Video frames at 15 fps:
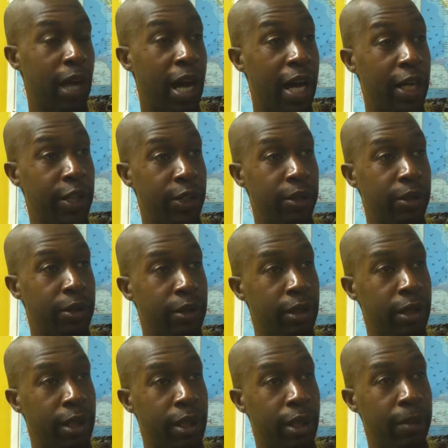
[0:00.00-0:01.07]
honor
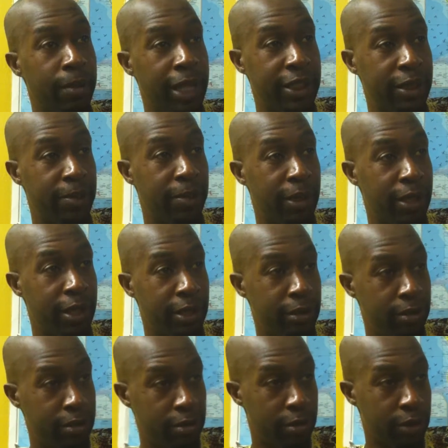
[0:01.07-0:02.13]
based upon
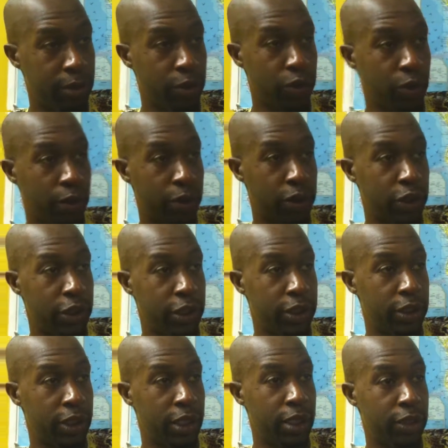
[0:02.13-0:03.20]

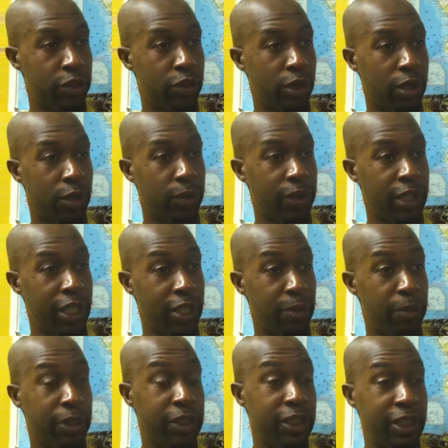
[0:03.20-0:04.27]
George's struggle within the
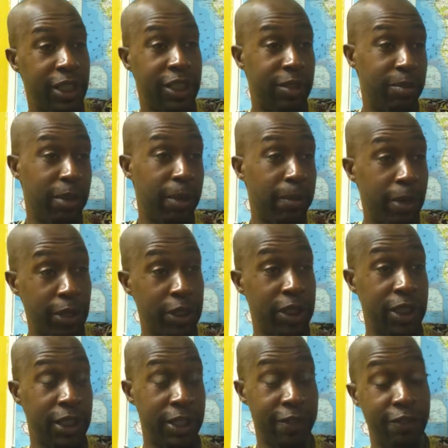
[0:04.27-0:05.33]
prison system. But
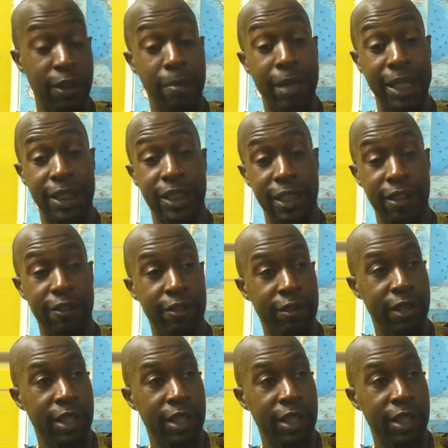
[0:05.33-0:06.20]
personally, for myself,